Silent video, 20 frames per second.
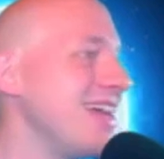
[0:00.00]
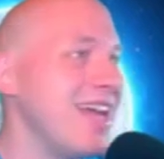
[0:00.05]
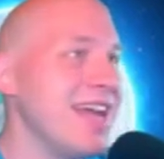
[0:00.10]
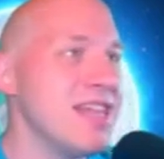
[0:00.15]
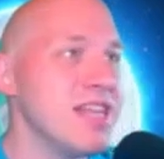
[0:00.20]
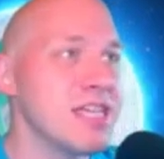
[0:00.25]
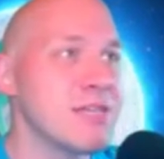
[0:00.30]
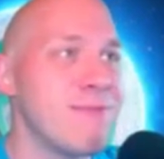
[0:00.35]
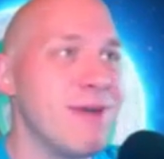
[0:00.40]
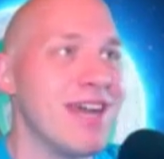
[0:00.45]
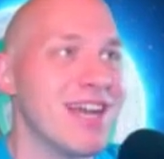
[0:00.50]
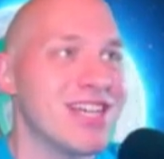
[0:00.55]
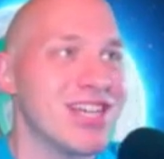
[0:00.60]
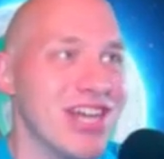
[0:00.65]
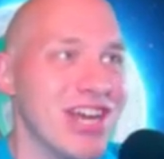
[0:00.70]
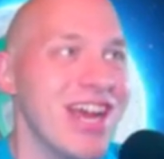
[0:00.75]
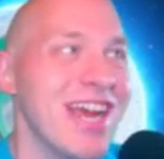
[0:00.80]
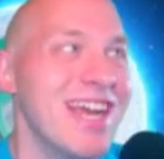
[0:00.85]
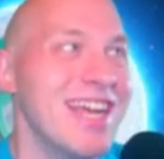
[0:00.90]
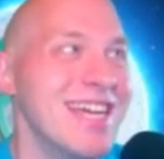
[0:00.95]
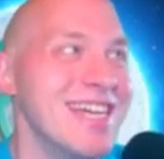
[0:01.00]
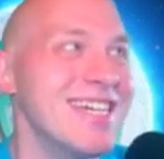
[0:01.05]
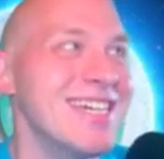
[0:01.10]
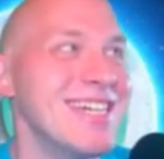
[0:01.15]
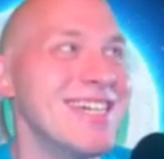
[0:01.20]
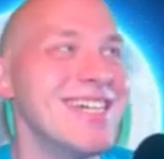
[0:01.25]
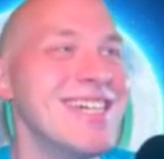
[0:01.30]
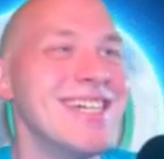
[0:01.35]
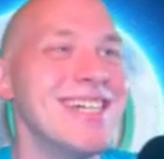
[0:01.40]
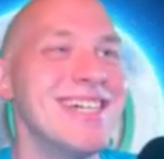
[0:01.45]
in this picture,
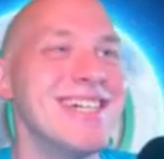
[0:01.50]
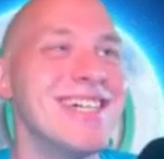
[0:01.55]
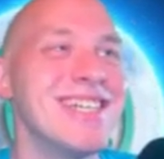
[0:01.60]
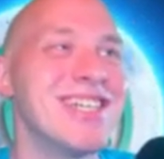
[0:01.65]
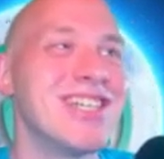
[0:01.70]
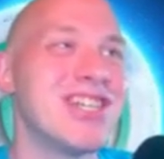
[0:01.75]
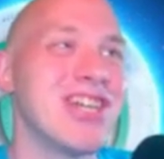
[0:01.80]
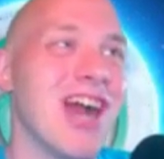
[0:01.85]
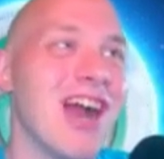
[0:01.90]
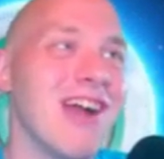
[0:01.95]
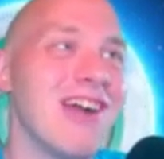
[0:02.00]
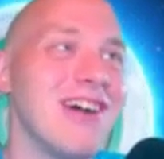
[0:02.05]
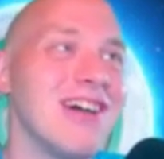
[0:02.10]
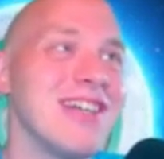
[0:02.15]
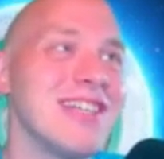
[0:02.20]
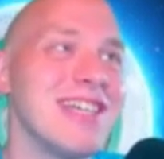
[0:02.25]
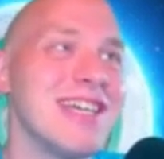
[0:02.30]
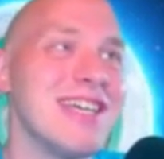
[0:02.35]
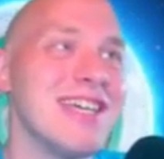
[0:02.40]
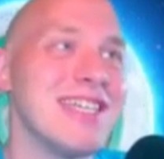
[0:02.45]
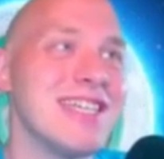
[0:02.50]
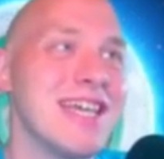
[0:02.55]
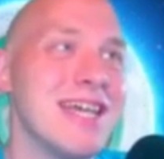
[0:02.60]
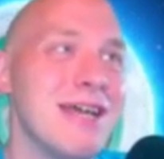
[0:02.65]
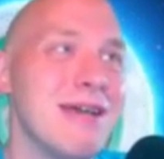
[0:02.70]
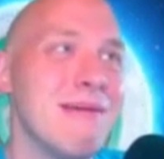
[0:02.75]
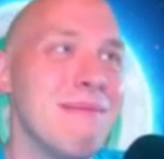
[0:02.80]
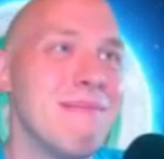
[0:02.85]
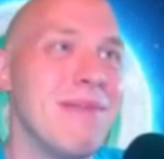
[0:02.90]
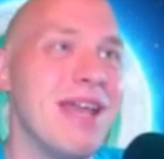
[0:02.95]
Charles is
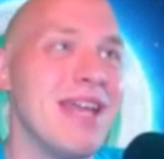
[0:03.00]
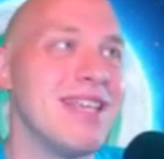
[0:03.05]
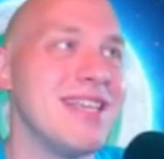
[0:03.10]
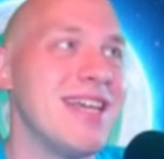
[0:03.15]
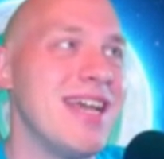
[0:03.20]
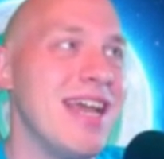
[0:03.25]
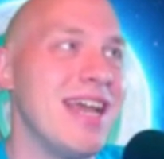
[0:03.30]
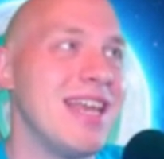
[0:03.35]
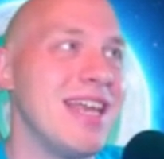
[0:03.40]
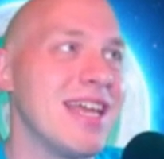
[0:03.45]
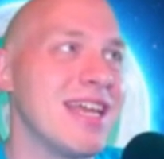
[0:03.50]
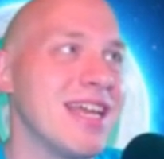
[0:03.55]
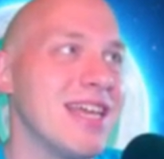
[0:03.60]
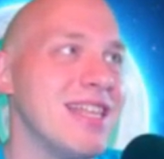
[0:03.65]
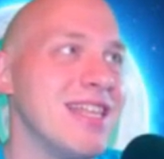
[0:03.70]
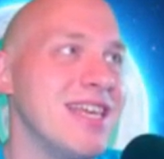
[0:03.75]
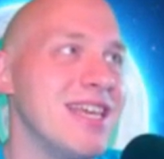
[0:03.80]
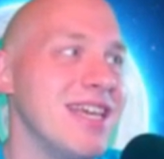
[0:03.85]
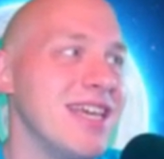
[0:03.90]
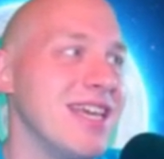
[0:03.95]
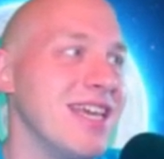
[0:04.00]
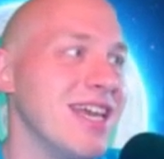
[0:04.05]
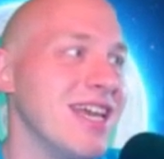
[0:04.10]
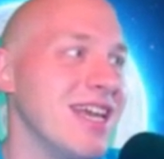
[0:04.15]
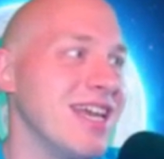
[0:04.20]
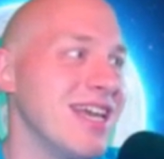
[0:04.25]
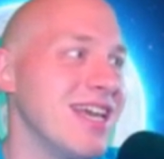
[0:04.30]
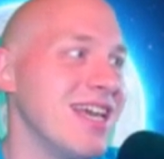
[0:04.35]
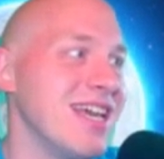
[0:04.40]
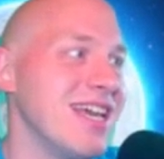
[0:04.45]
maintaining the
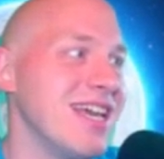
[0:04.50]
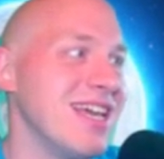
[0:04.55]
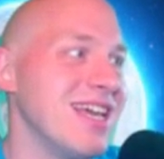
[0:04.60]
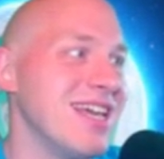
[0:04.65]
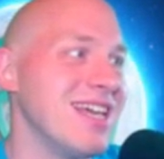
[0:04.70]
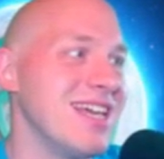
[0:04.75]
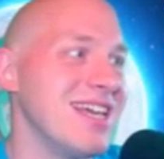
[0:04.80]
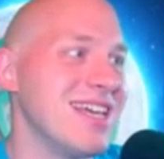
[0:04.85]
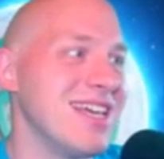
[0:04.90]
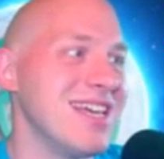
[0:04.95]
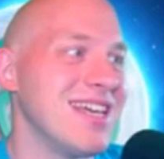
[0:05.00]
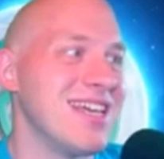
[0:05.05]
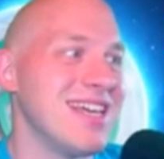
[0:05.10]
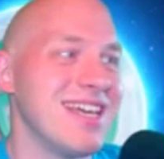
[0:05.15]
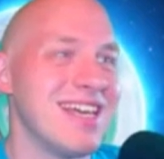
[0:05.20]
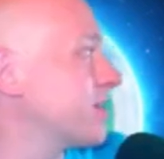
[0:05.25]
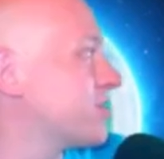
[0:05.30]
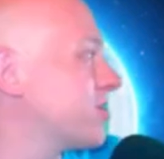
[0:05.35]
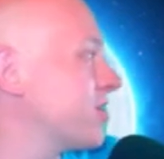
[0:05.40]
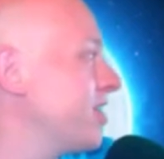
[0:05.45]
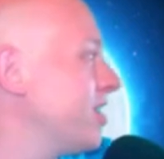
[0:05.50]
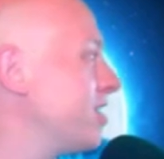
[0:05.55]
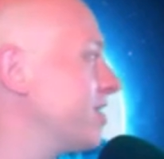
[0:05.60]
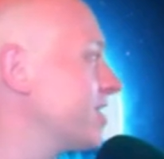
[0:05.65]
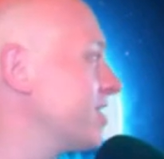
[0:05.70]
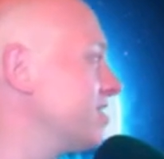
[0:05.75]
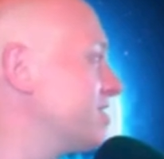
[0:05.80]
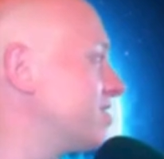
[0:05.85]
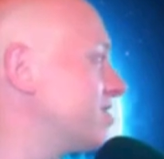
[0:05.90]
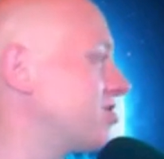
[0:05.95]
picture here
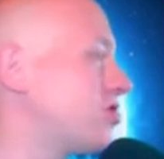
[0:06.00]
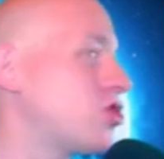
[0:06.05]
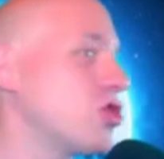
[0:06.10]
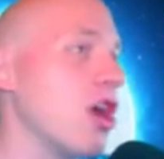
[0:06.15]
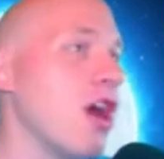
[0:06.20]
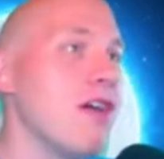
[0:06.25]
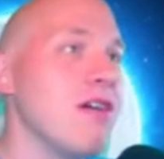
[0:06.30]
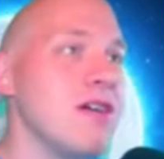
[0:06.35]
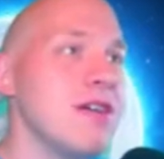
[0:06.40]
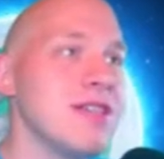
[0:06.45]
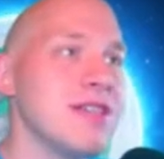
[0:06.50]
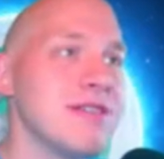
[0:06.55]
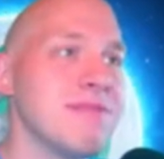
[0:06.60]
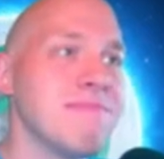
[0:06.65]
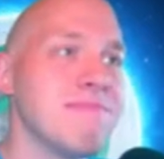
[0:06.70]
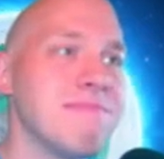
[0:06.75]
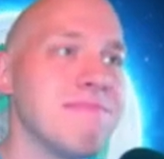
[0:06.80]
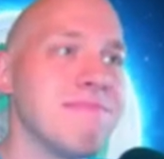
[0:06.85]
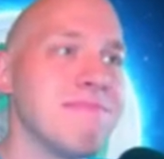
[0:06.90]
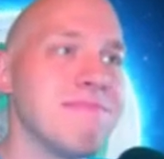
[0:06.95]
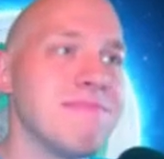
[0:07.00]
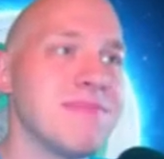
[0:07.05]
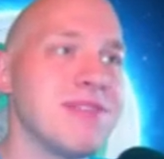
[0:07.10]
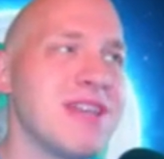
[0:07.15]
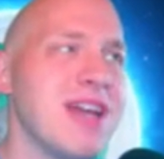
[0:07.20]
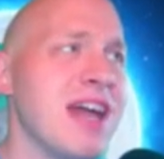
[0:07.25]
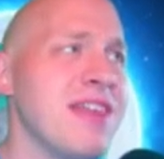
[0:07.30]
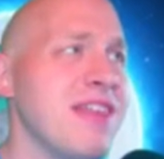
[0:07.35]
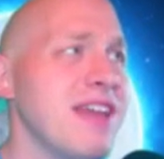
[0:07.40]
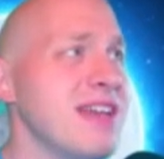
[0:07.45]
because Charles,
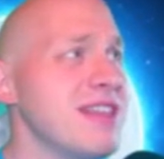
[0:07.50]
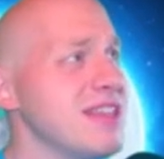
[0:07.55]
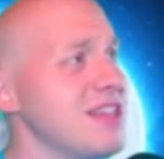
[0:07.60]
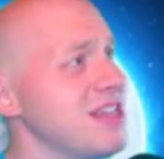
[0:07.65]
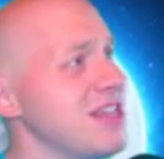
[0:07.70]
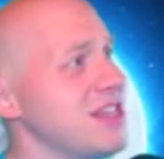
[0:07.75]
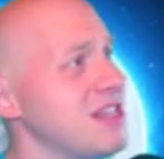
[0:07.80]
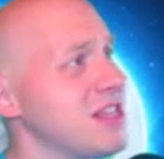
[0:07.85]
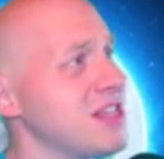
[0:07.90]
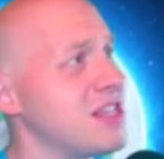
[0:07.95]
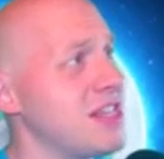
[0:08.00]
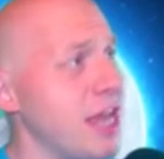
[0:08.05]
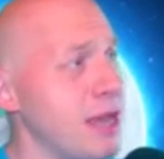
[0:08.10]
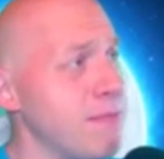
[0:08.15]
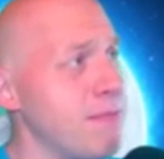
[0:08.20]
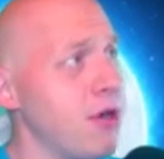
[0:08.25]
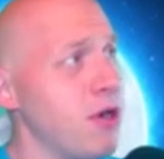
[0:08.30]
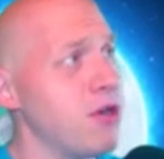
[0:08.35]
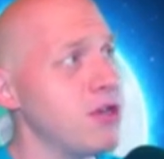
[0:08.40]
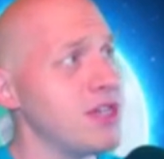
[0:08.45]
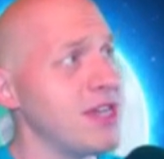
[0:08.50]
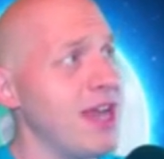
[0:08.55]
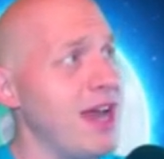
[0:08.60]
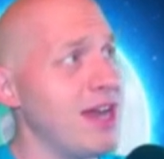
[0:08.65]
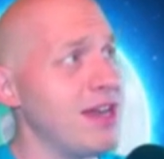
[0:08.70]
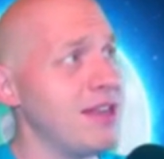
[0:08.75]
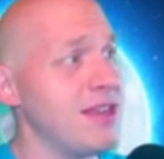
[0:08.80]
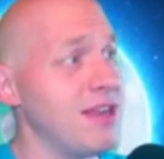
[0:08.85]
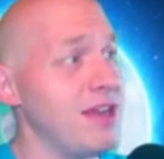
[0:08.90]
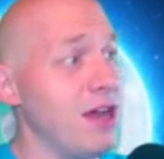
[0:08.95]
I think this is the same pose he
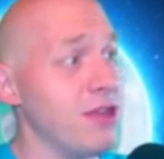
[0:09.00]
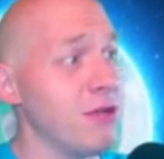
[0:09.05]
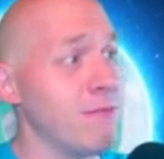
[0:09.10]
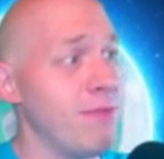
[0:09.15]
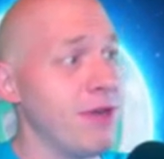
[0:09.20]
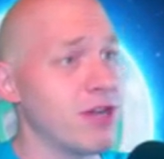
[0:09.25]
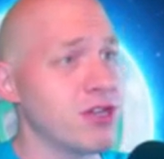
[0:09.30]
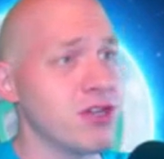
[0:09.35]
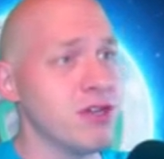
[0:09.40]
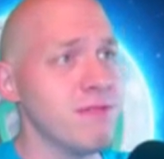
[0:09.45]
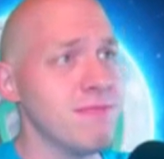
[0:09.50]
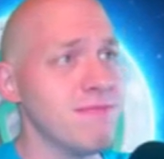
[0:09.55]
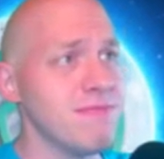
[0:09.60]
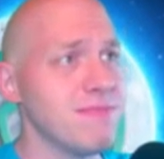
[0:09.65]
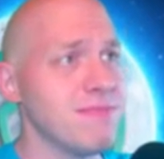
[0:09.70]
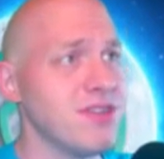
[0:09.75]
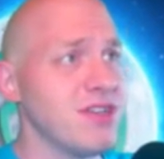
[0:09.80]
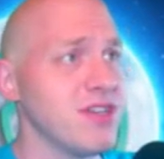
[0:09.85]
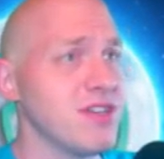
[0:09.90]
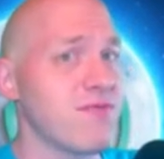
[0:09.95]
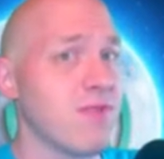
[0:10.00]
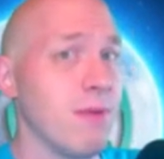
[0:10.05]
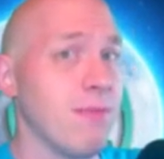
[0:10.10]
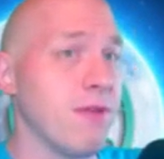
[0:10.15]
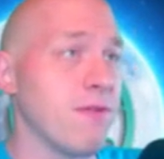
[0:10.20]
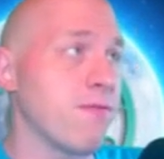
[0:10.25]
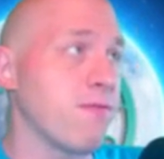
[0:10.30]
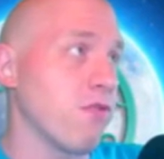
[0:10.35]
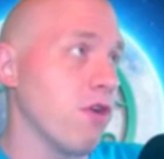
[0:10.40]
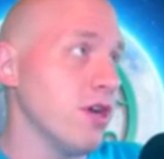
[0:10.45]
had in the other picture. just from
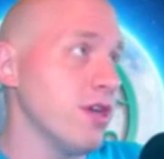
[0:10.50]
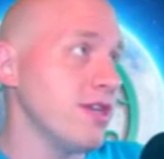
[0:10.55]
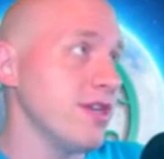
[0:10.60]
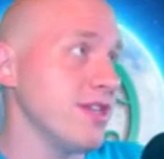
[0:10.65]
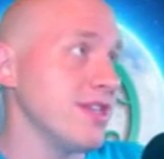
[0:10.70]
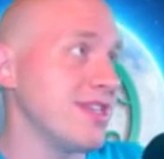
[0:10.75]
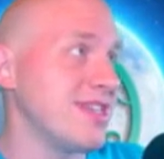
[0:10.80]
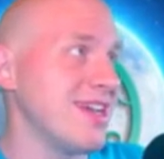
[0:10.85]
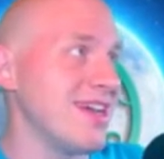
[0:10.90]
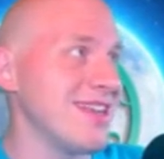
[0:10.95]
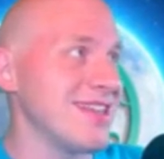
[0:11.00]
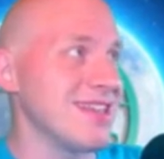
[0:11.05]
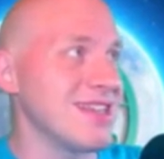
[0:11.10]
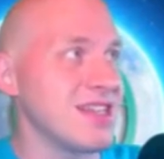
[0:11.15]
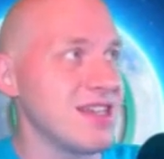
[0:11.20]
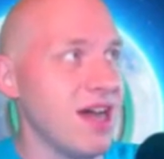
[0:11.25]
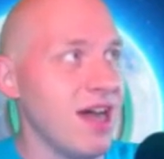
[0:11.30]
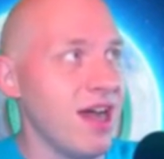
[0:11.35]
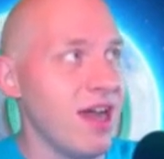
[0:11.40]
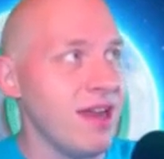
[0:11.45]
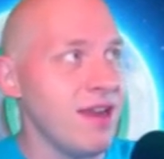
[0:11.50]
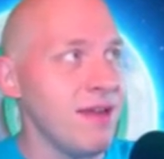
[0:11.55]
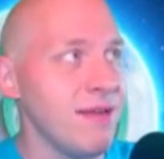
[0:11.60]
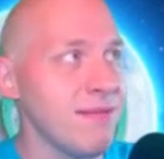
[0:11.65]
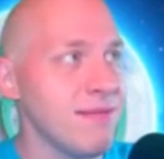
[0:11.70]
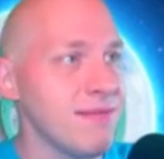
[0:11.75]
the front instead of the side.